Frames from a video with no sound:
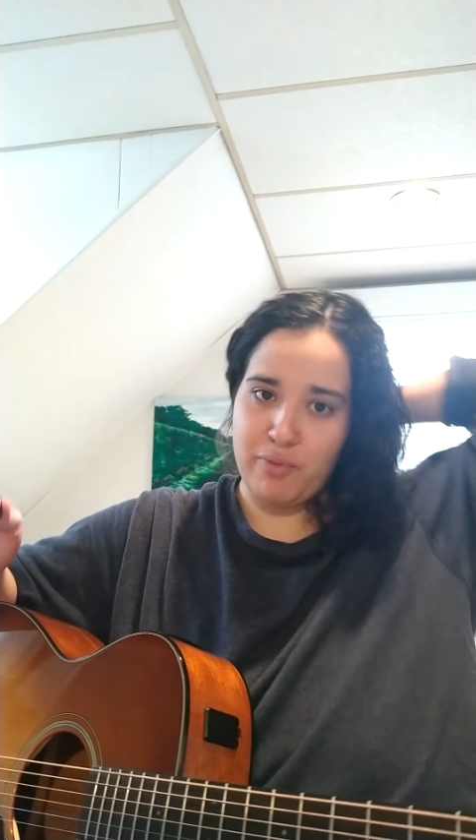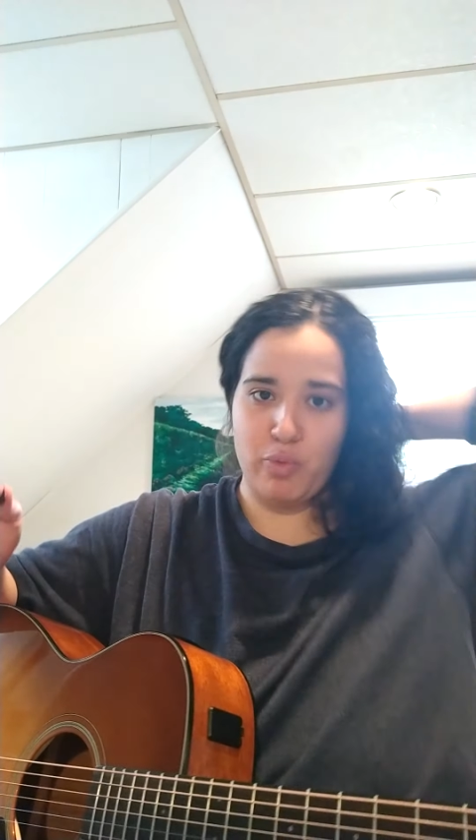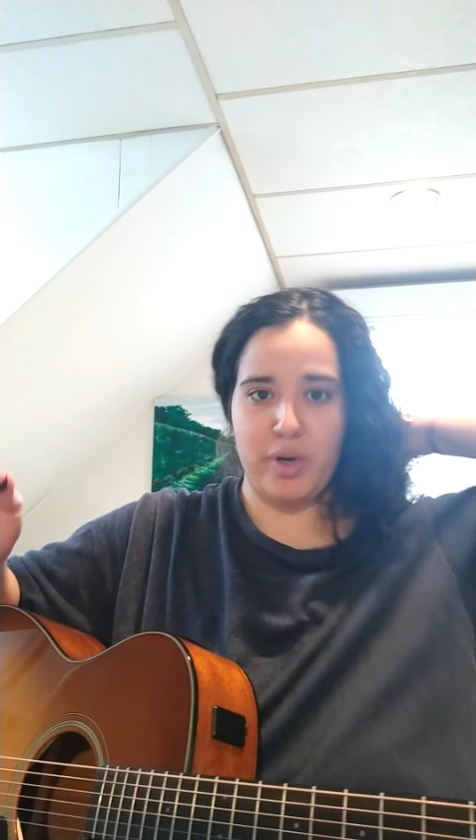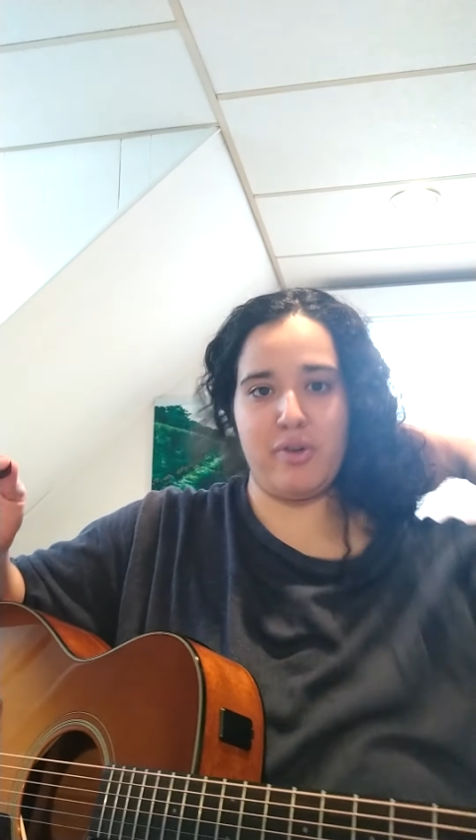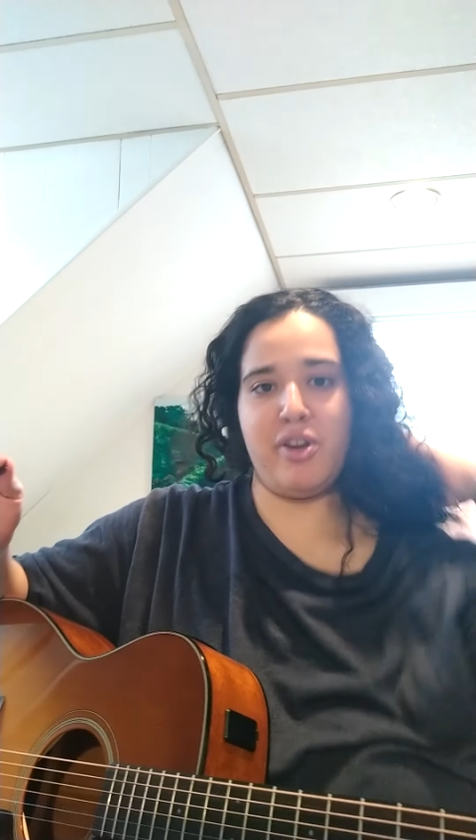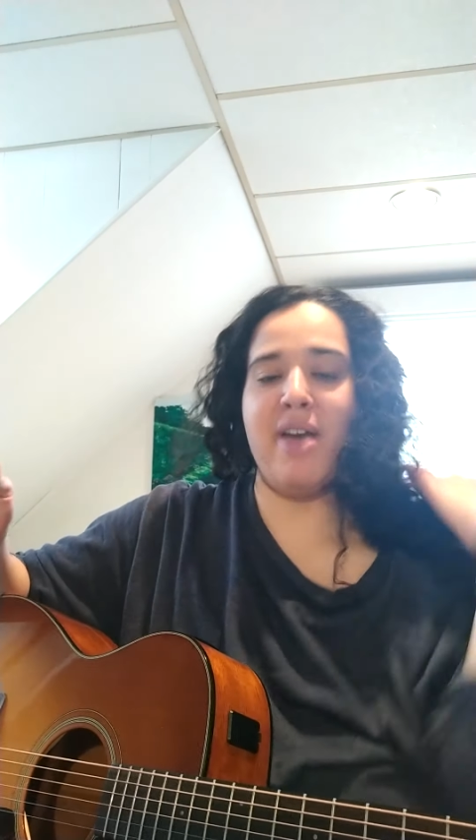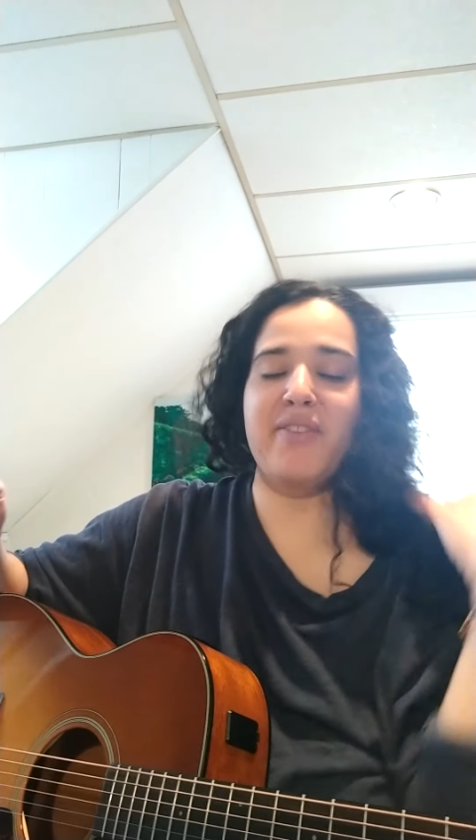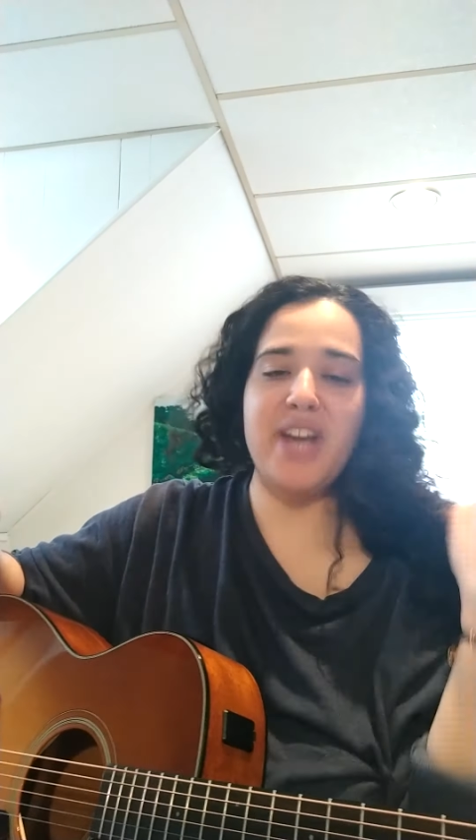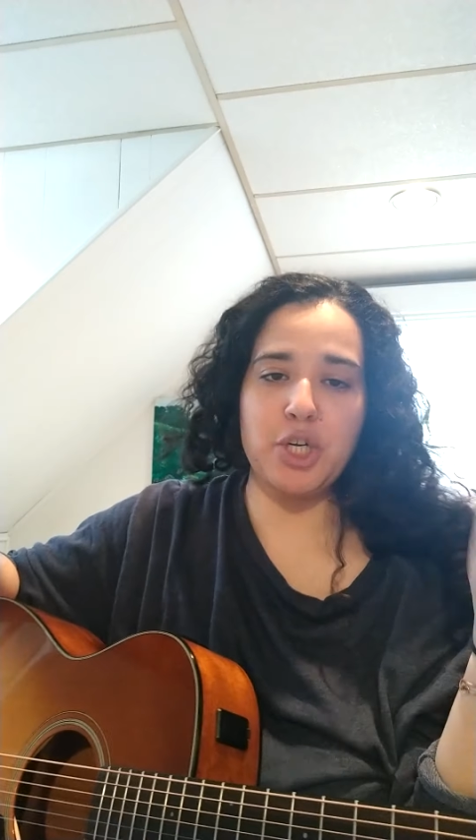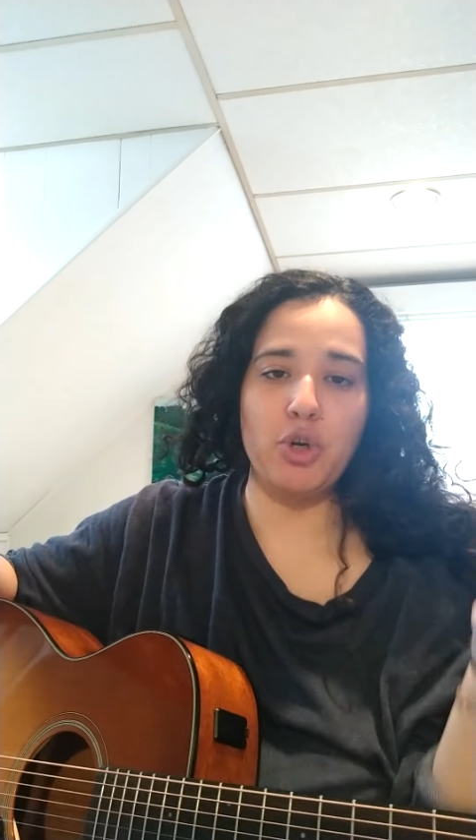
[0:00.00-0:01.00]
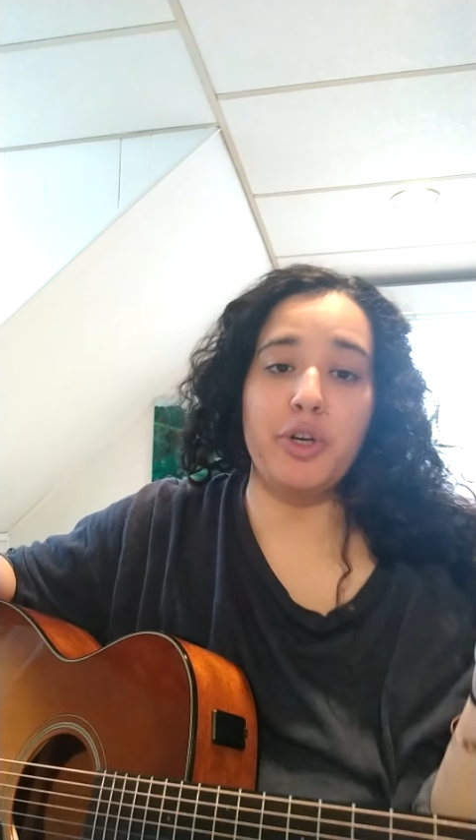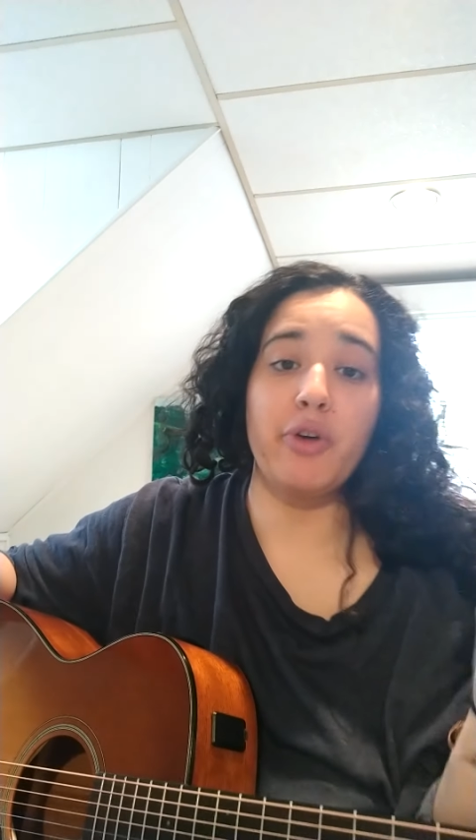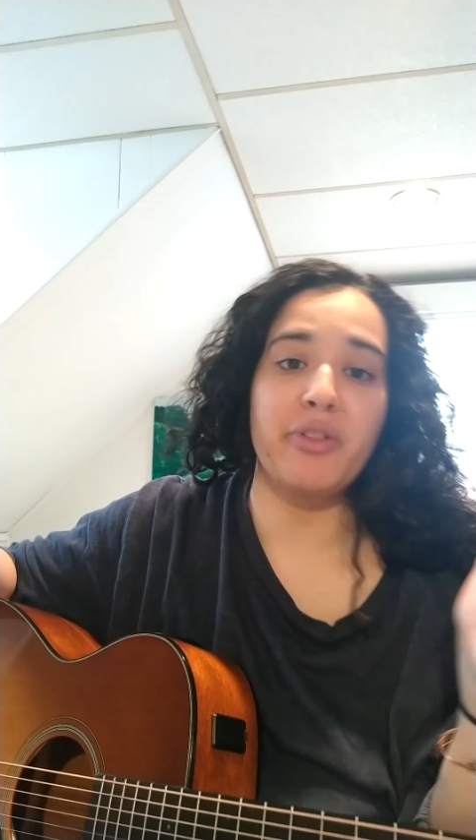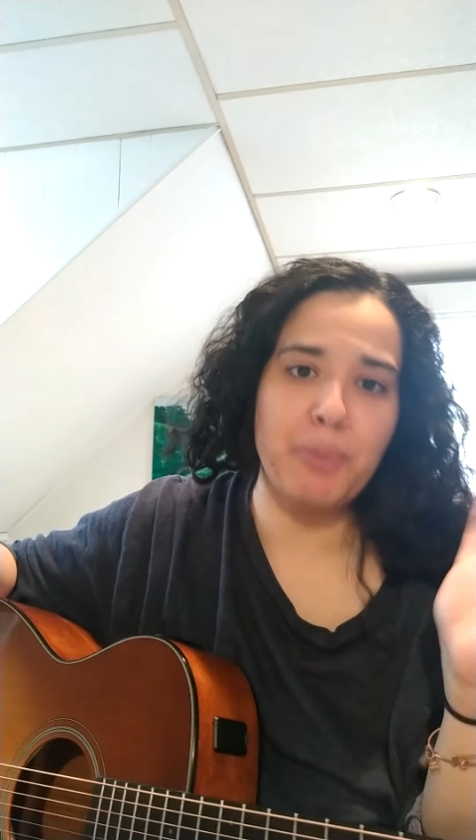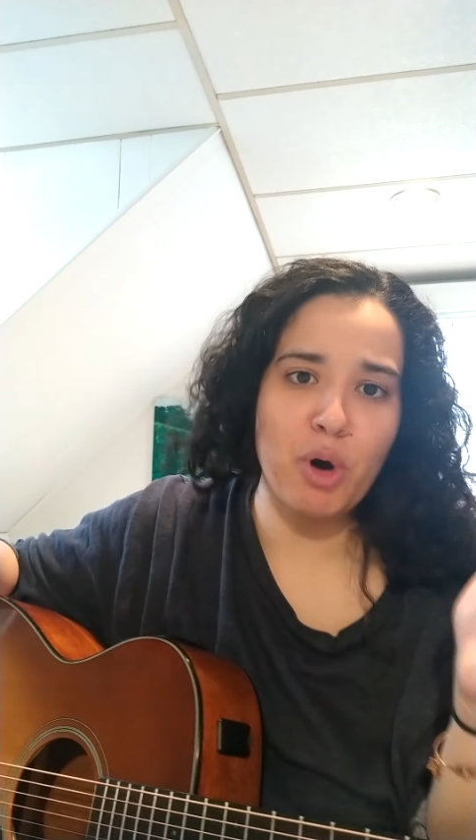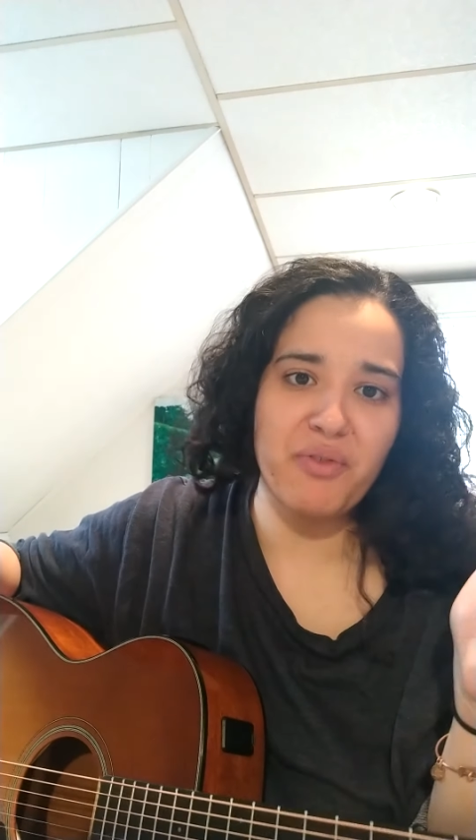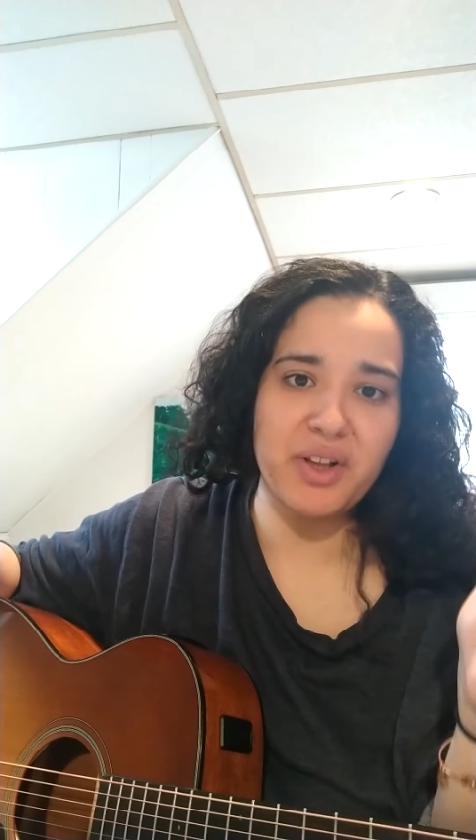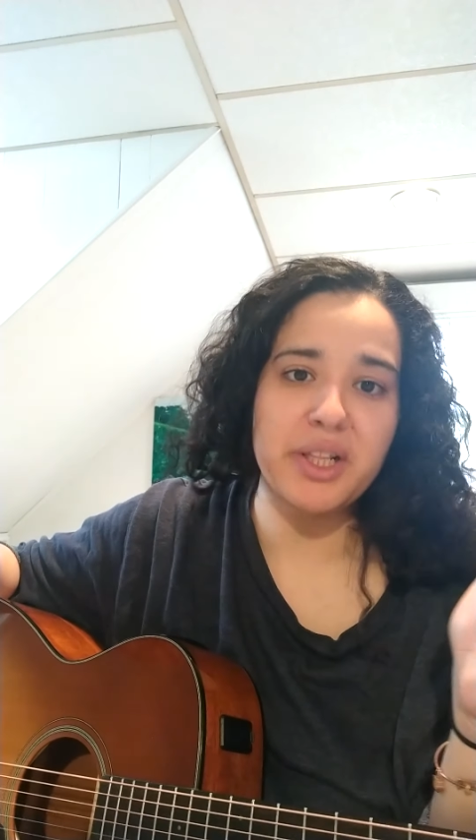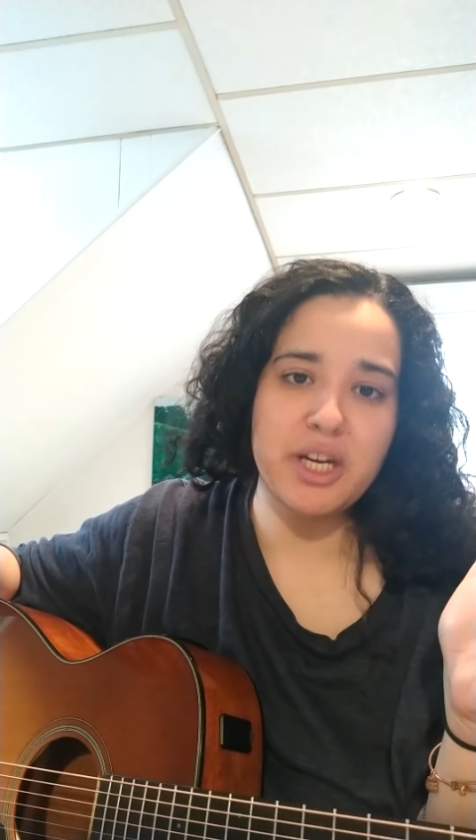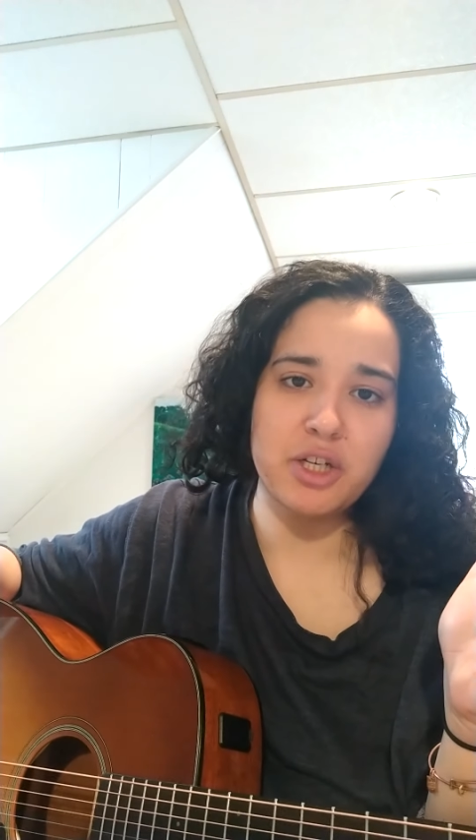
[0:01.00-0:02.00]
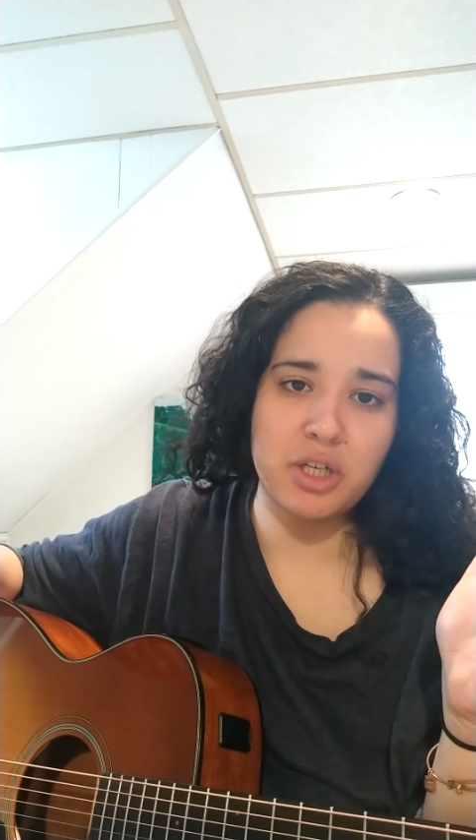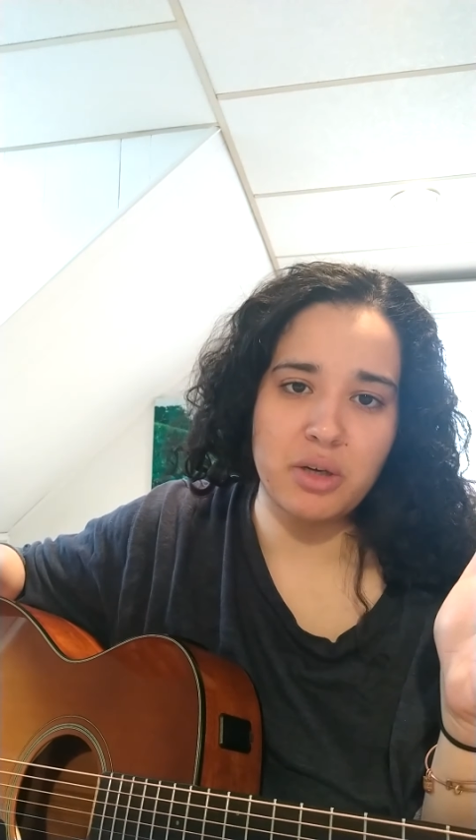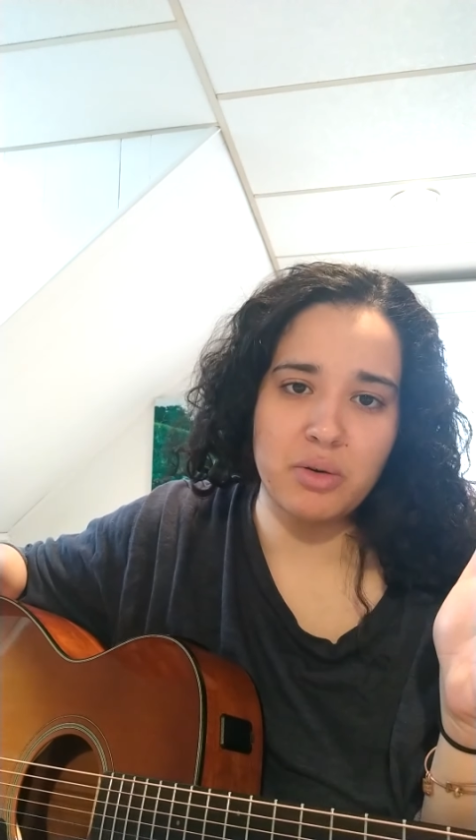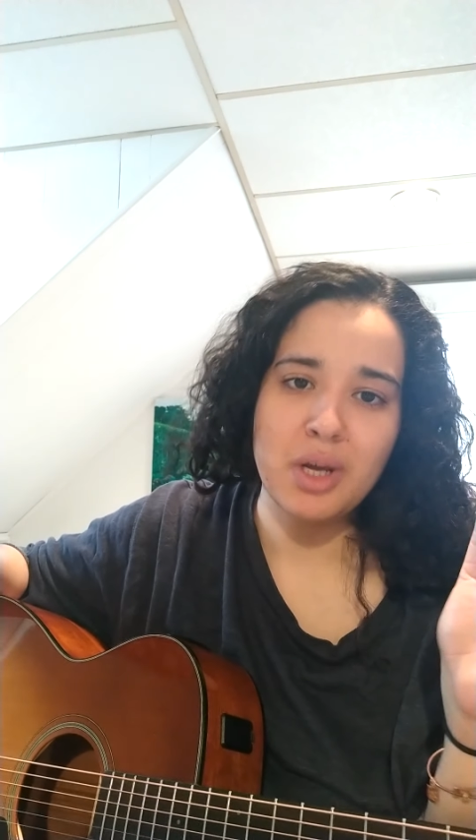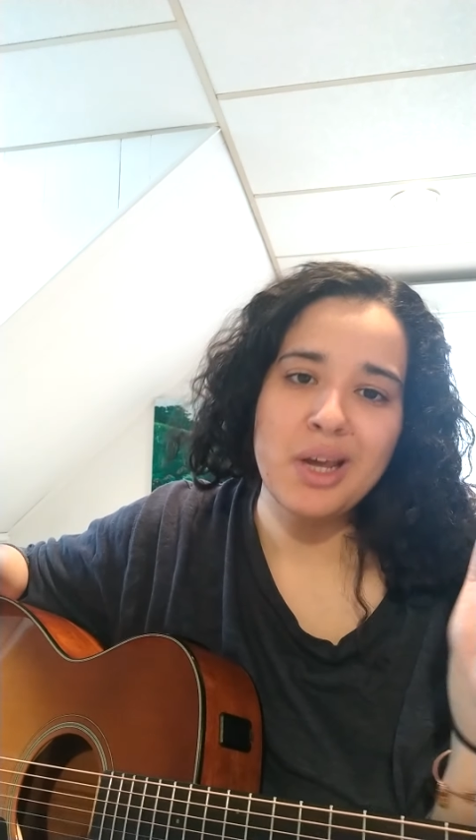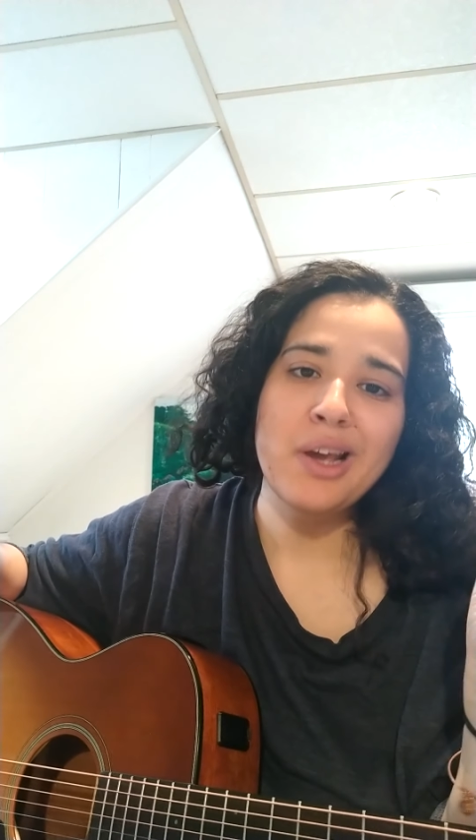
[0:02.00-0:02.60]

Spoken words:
When you have a natural note, it's perfectly in tune.